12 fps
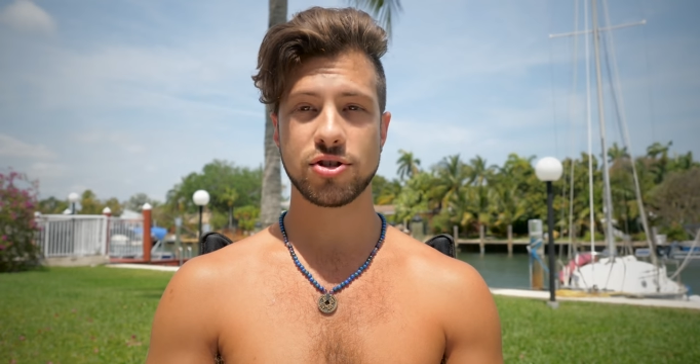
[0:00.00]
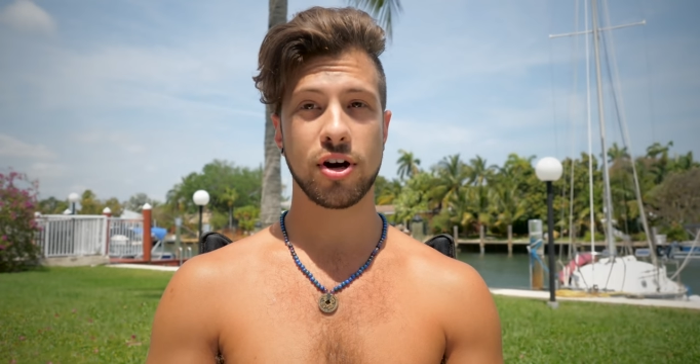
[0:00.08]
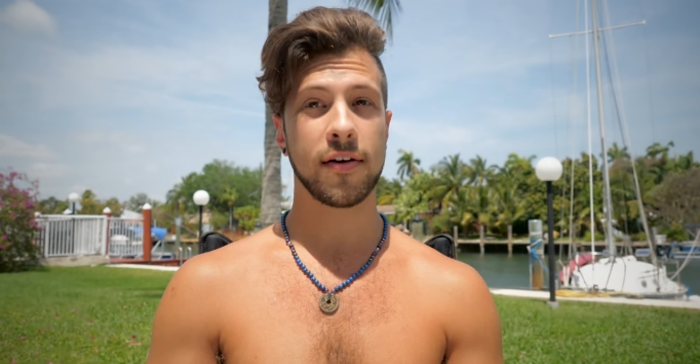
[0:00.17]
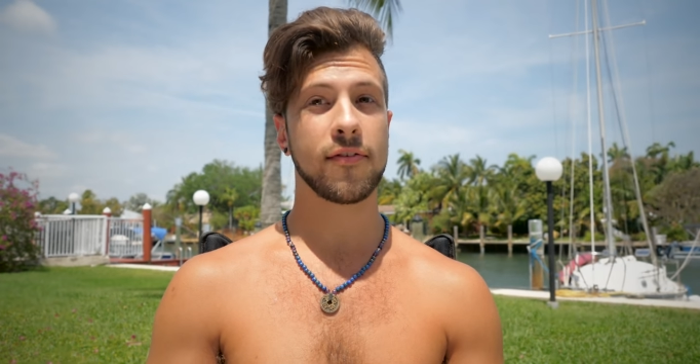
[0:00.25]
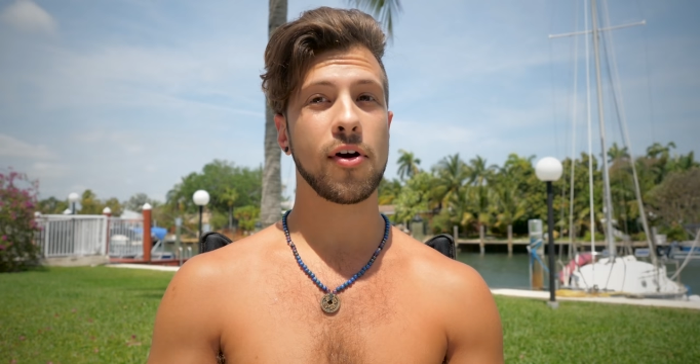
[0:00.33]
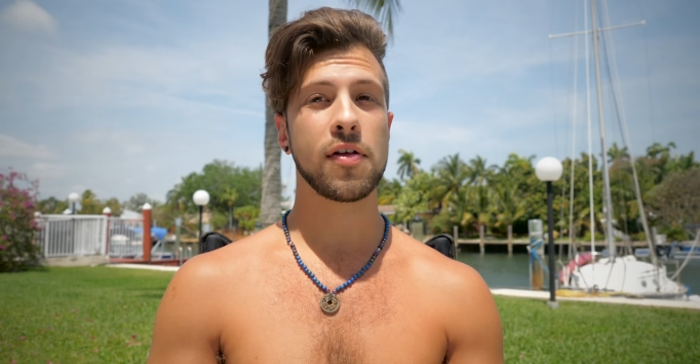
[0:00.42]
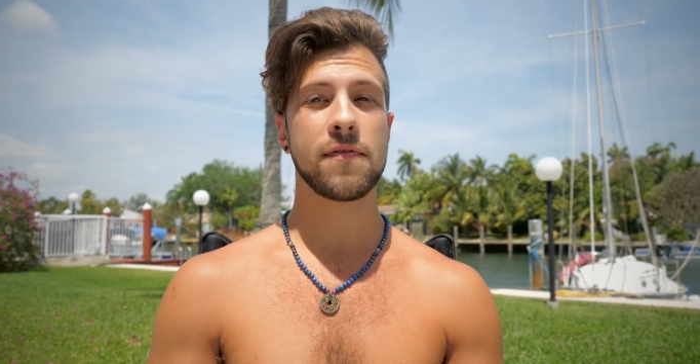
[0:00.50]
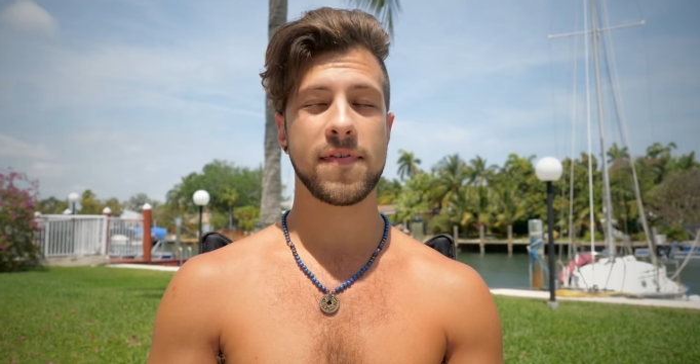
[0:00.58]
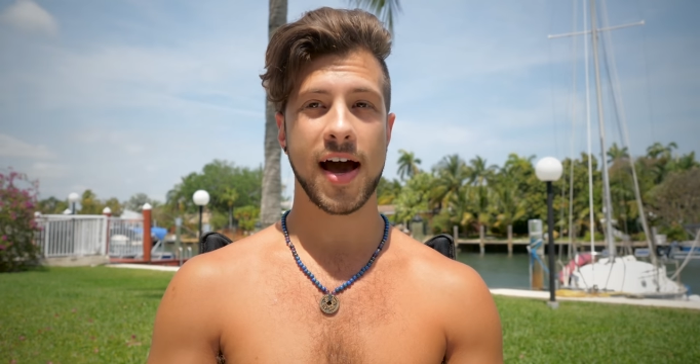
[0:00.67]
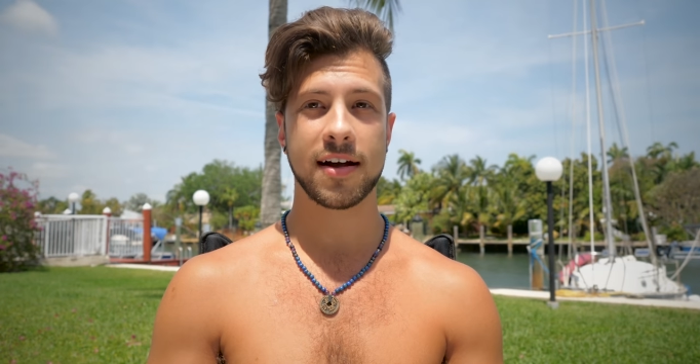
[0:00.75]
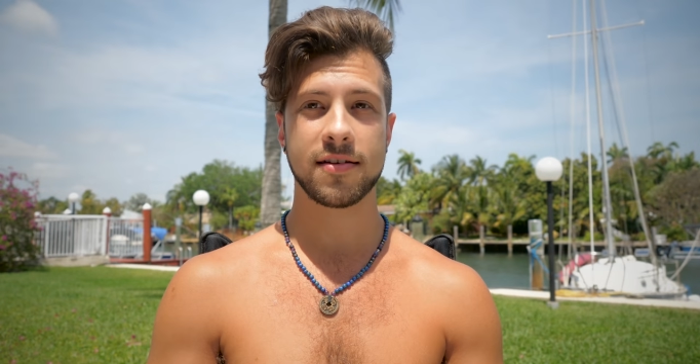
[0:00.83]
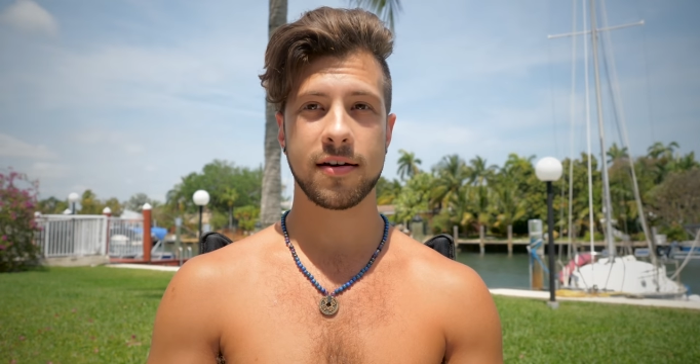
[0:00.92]
Nerve growth
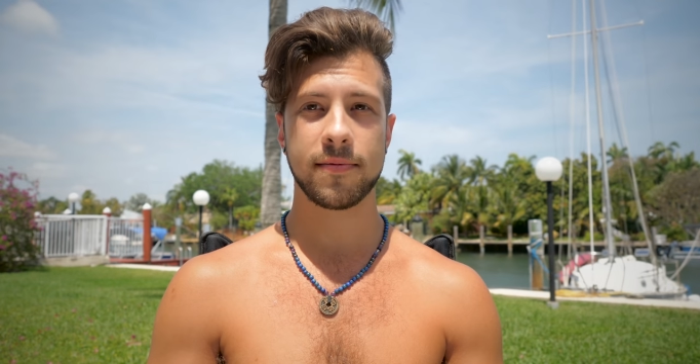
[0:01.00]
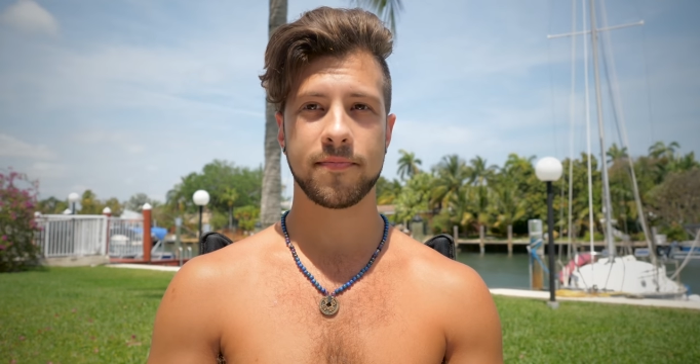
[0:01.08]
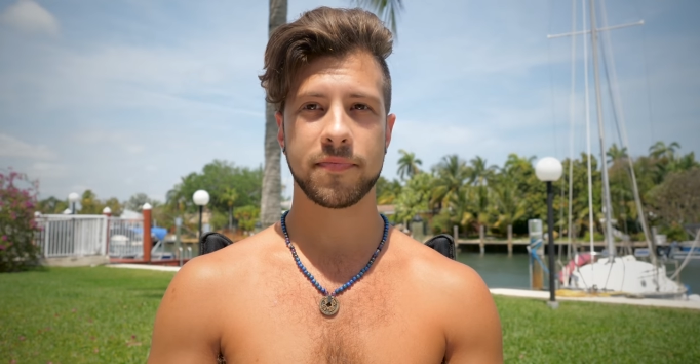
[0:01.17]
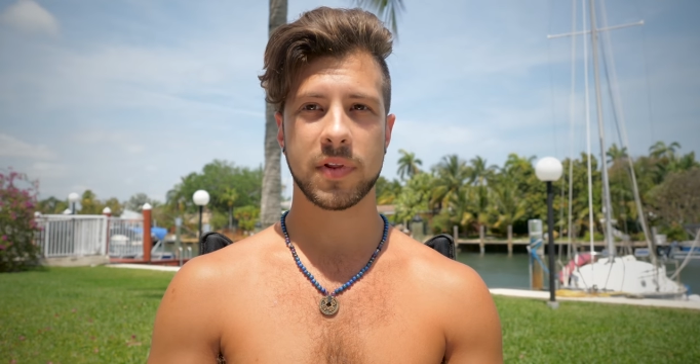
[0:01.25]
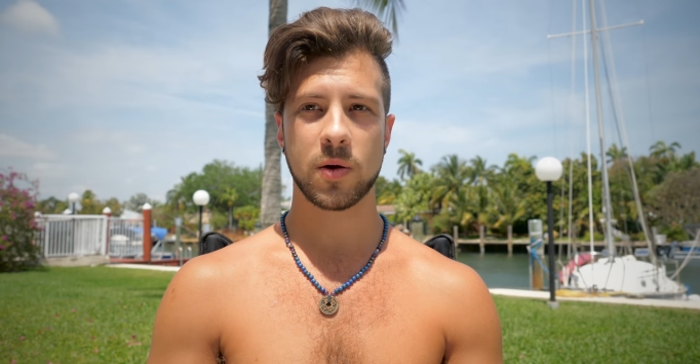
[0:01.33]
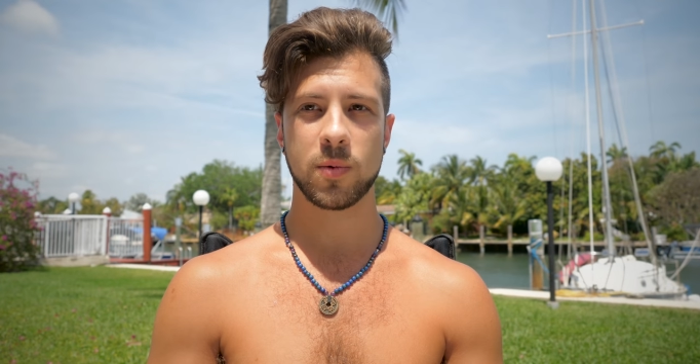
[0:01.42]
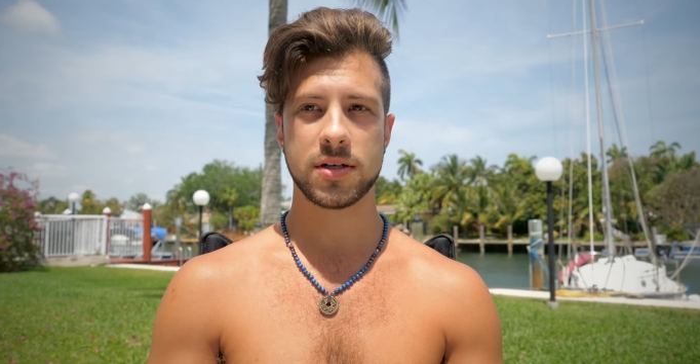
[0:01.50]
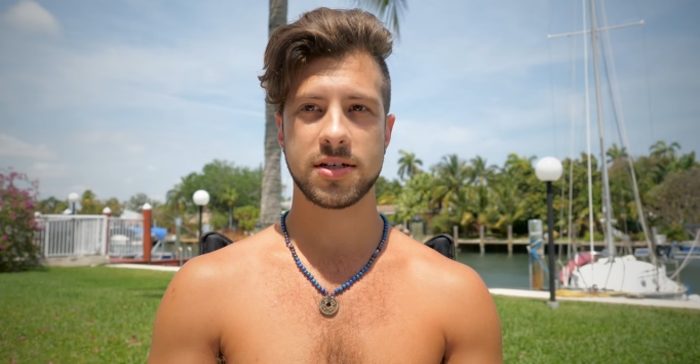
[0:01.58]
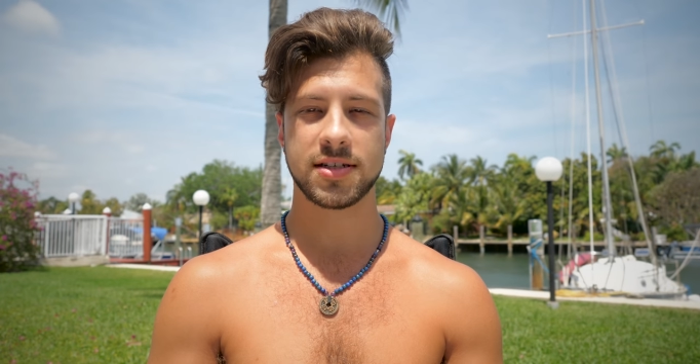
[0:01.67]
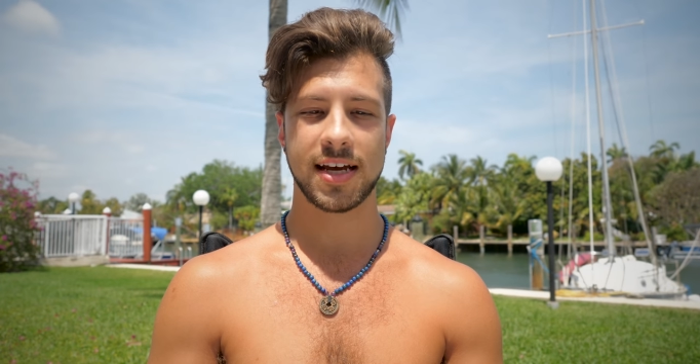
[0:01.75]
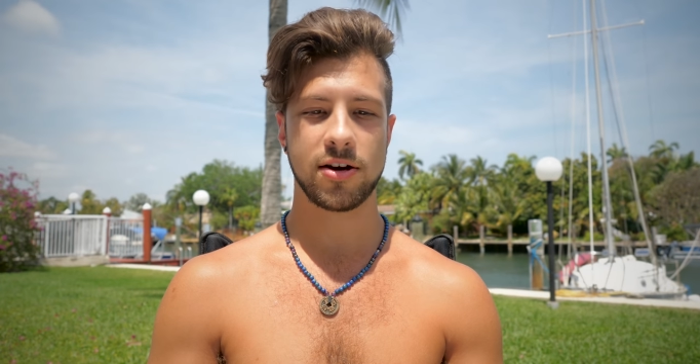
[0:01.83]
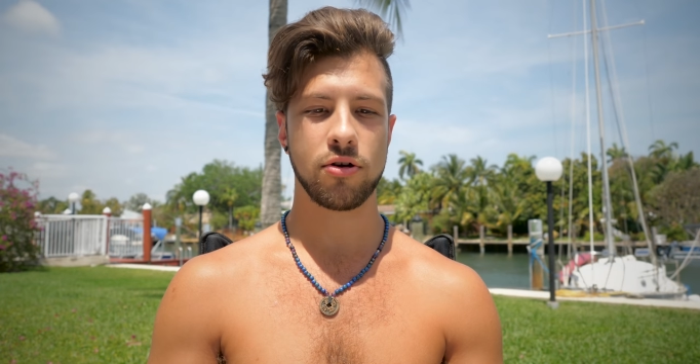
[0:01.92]
factor, which is a